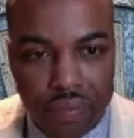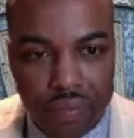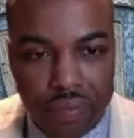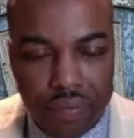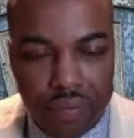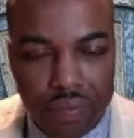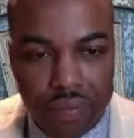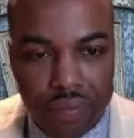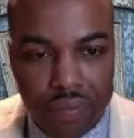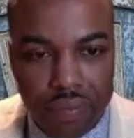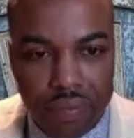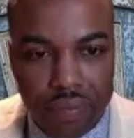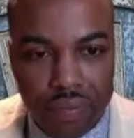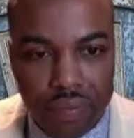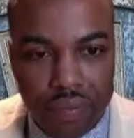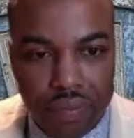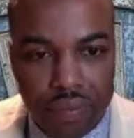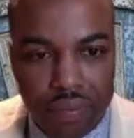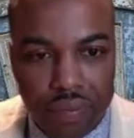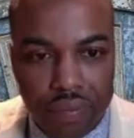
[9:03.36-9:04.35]

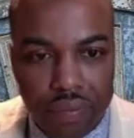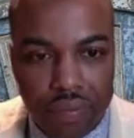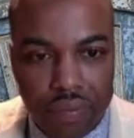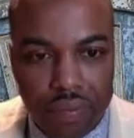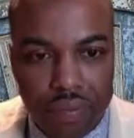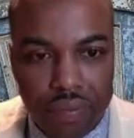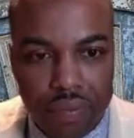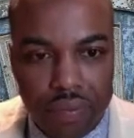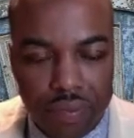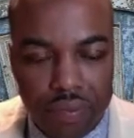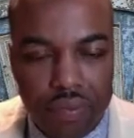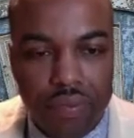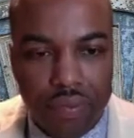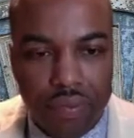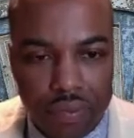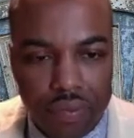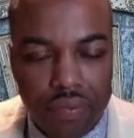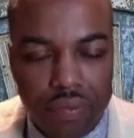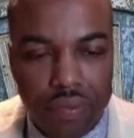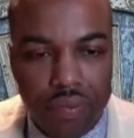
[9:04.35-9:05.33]

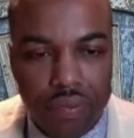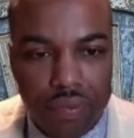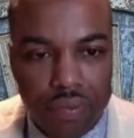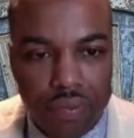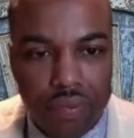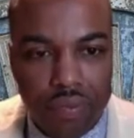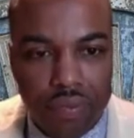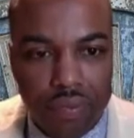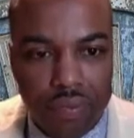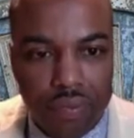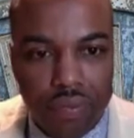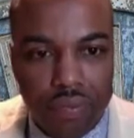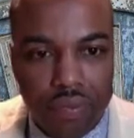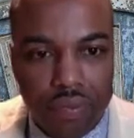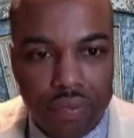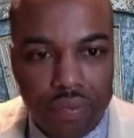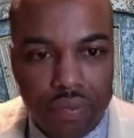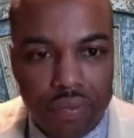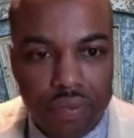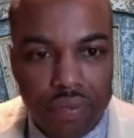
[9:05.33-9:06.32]

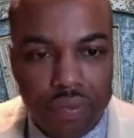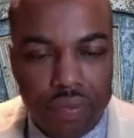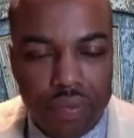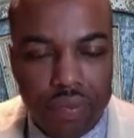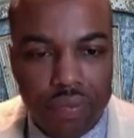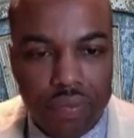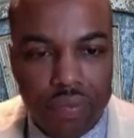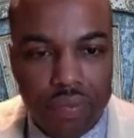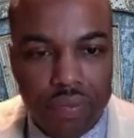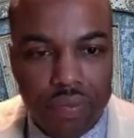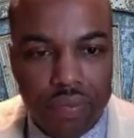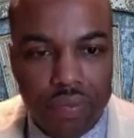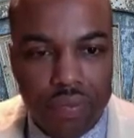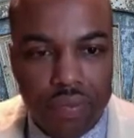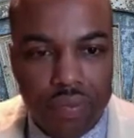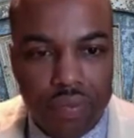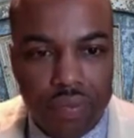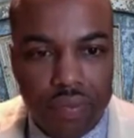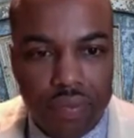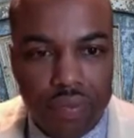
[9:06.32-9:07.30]

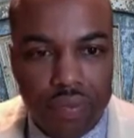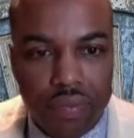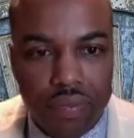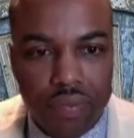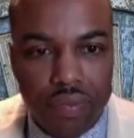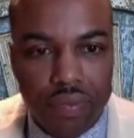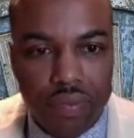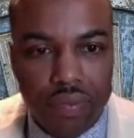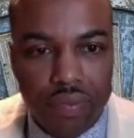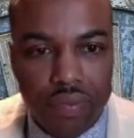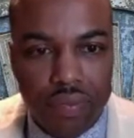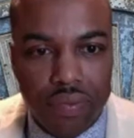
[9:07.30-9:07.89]
(silent)